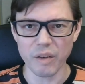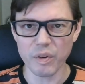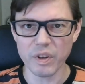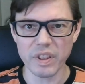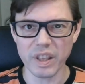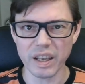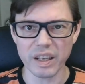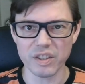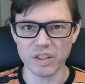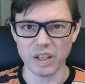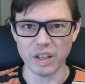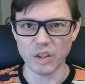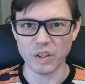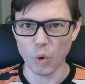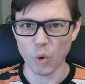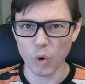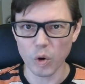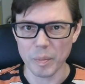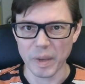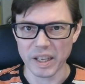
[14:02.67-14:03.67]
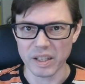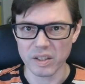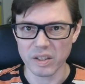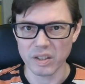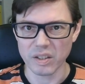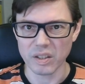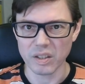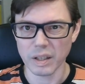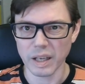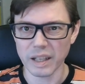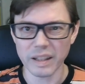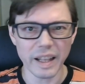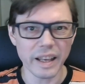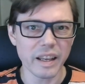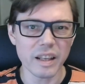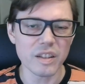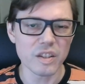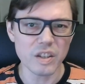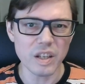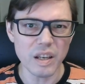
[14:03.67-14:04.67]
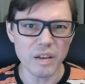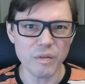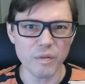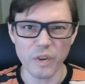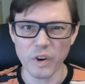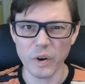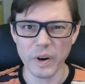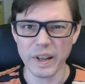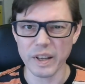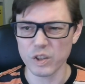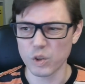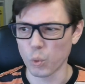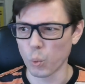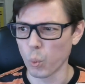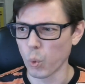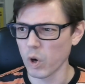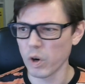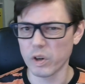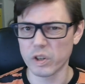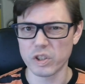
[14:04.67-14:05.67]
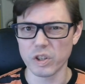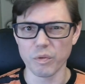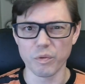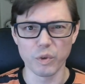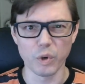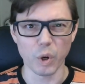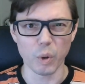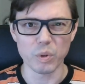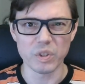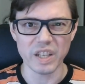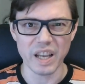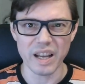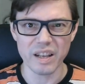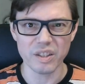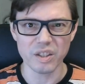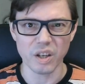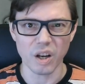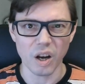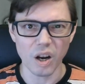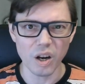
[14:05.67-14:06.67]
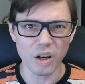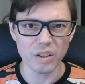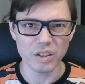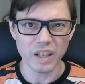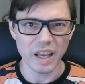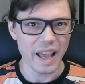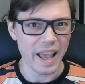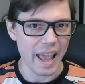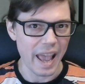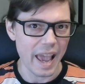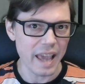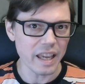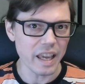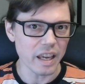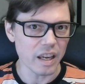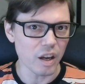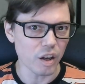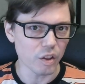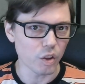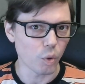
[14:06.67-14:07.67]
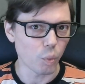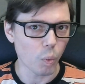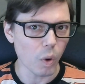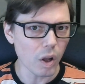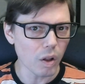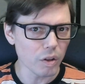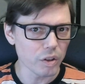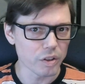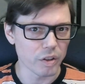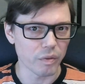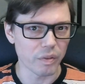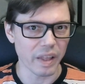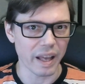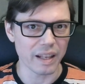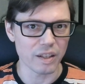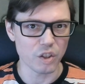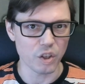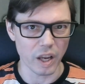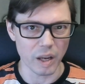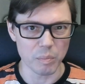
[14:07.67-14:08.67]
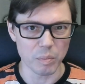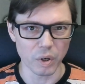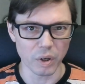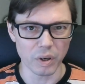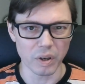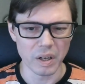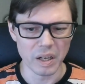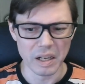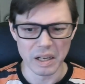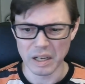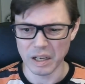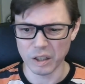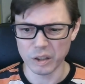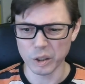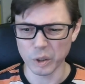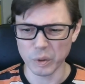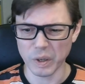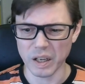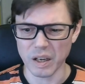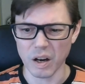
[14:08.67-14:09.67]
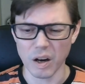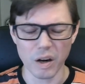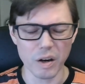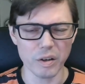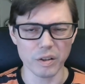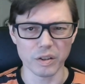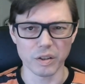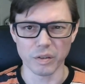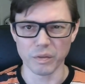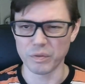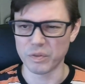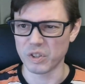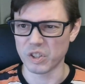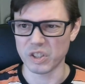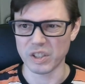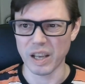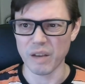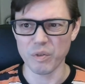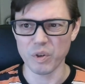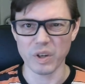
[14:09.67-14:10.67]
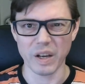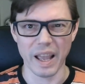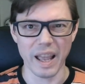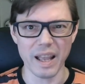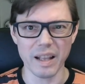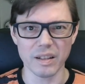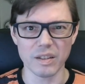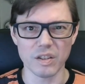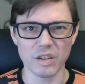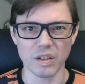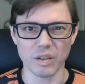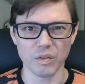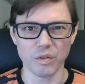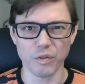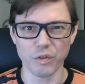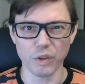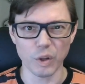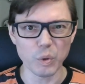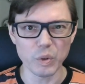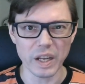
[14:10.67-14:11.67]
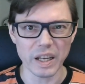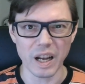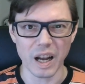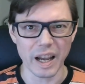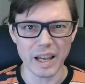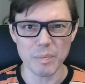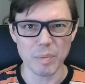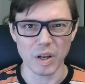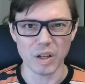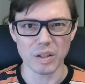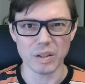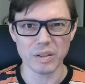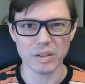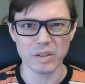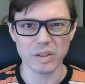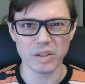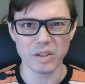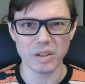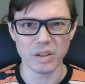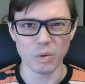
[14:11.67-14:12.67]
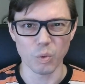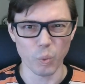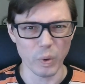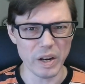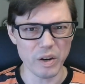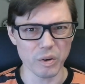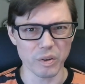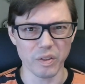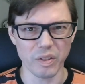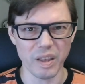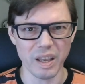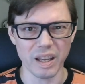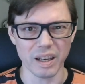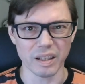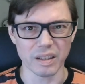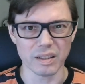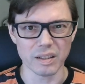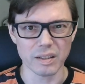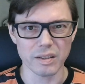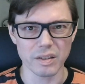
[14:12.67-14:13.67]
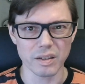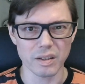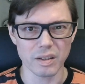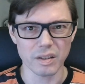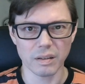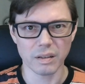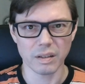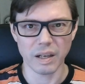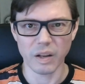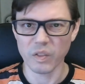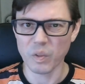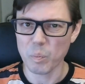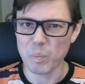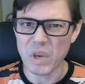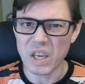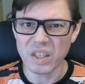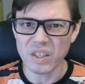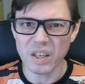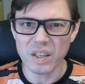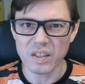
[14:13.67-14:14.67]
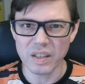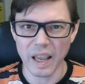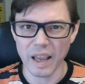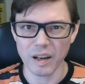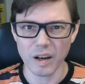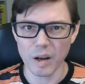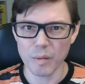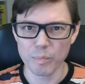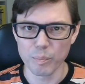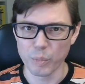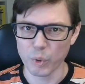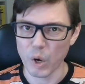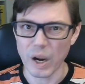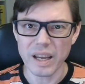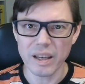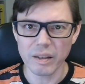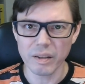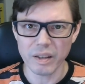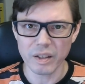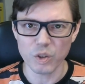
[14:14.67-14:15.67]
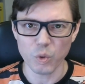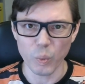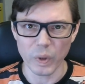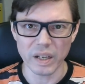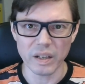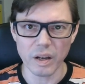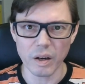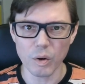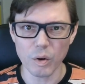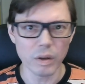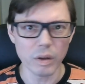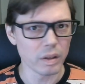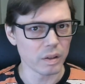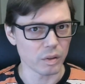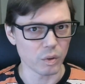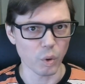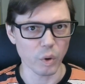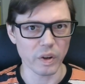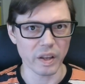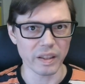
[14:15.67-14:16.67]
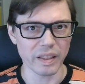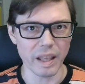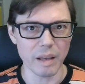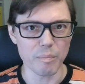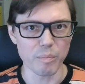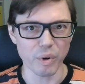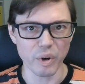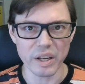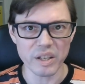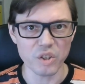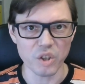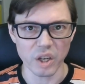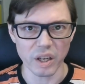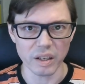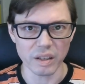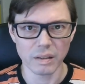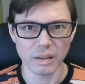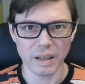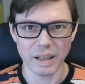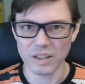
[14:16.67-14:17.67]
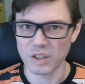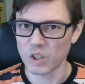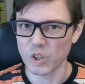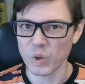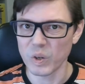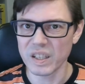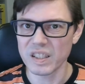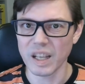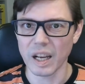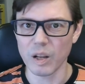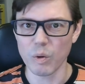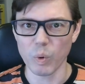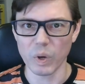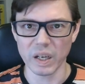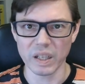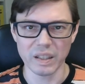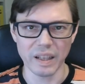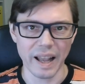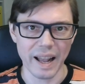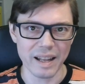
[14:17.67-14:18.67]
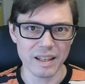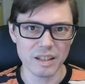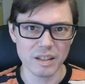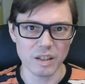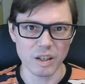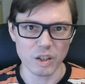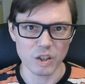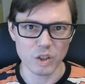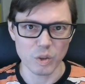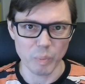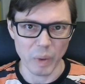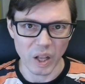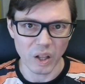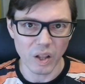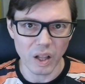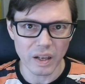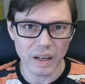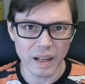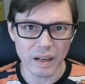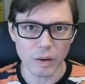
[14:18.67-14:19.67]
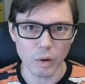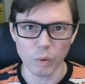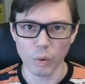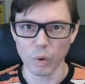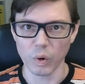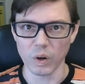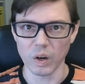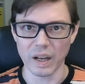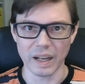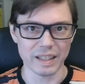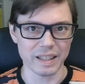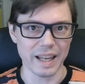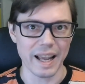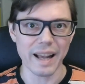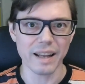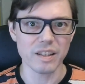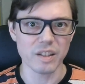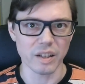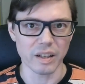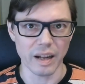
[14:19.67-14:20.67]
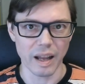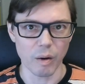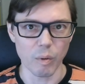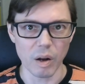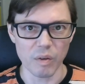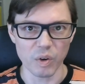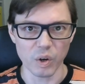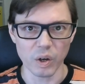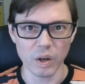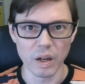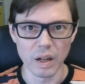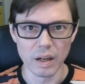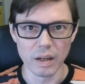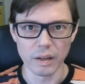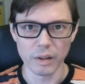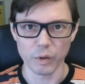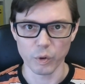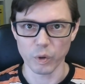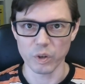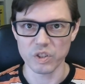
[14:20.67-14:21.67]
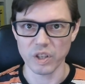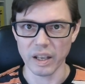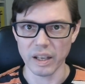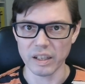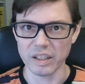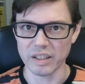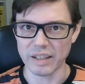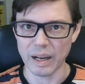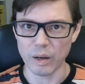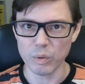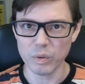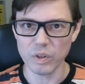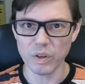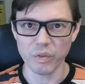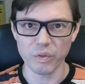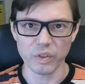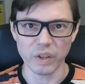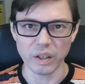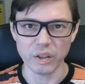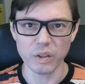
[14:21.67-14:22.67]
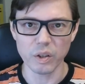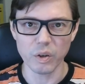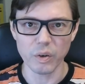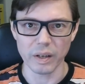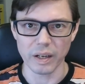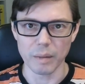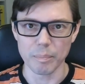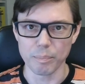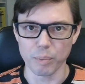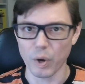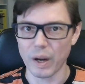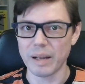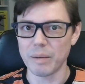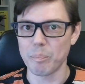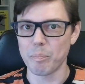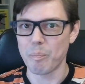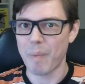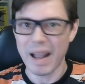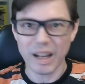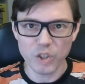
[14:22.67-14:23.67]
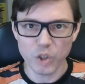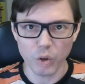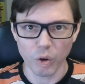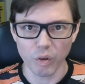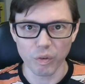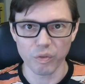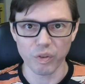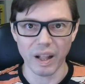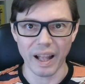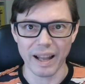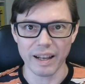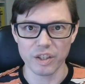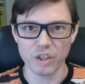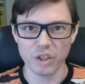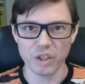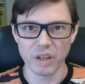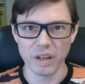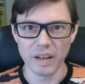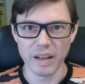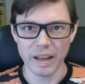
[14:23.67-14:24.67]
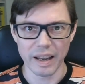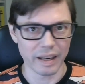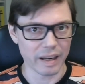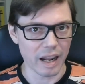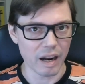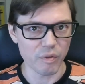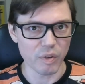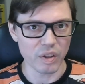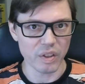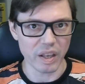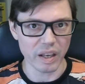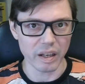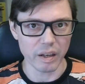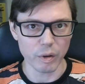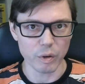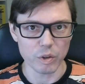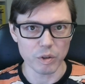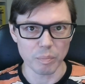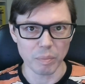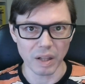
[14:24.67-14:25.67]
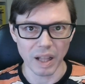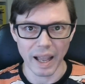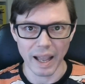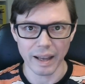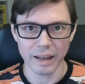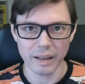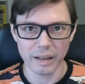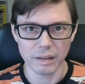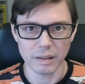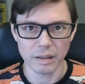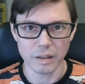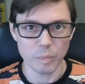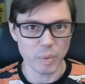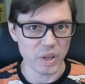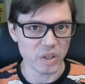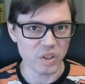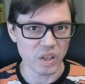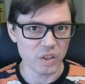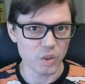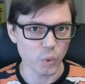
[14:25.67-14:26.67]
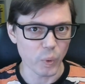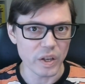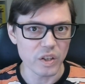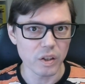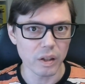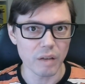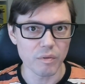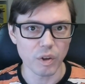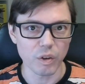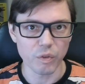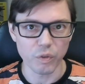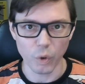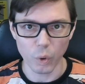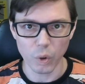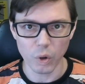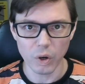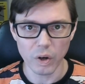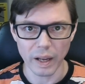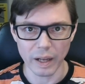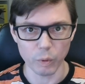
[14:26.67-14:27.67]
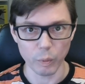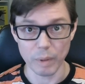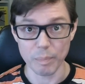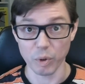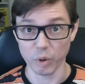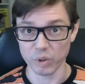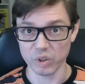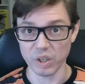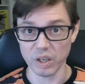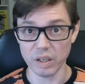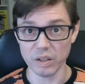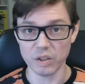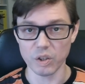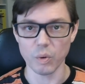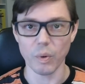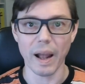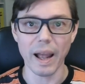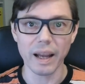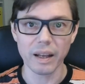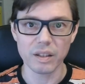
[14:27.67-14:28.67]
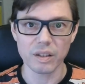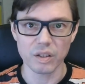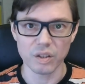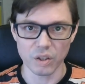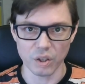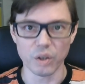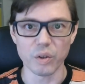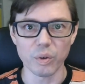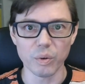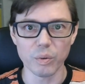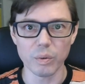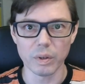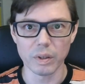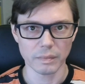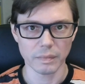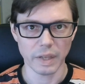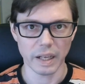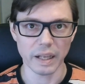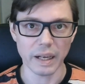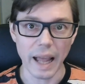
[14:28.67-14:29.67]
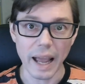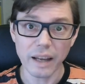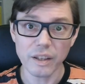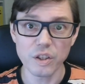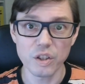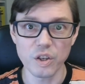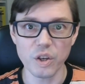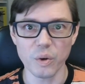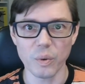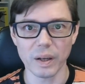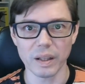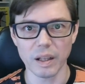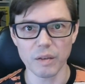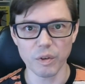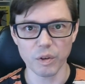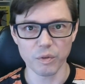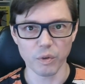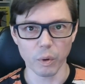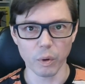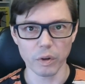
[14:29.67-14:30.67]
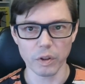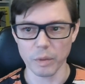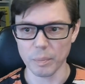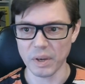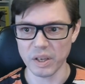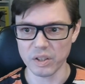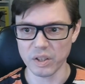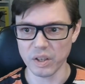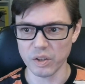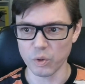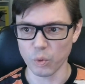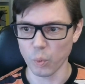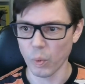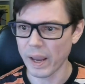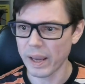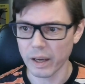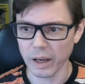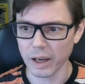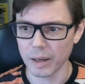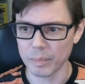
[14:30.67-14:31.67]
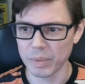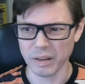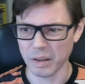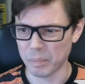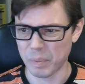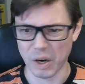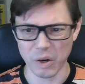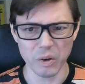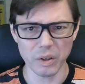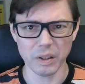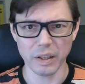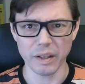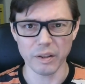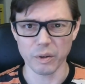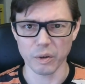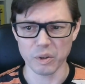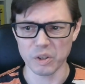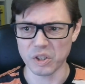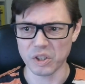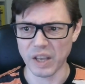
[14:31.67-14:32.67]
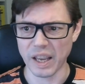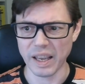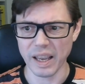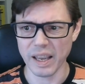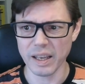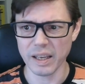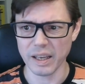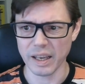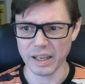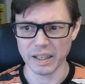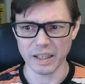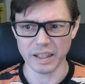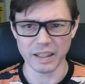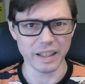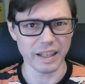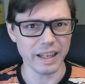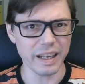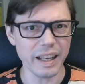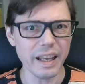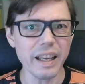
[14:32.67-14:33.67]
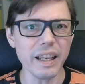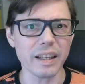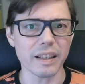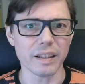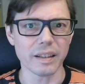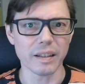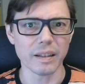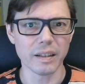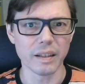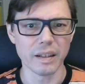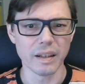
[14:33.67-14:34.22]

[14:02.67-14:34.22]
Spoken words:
Everything is enormous. And they can see various works of grotesque art hanging on the walls of that chamber, including art of severed heads and floating eyeballs. Weird things. Now, the PCs cannot break this window, nor can they breach it. As soon as anyone casts a spell on it, or attacks it, however, there is a sound of thunder and a bright magical flash, and everything goes black. The PCs reach level 4, and we proceed to Act 2. In Act 2, at level 4, the PCs wake up. Apparently, they're staying in an inn.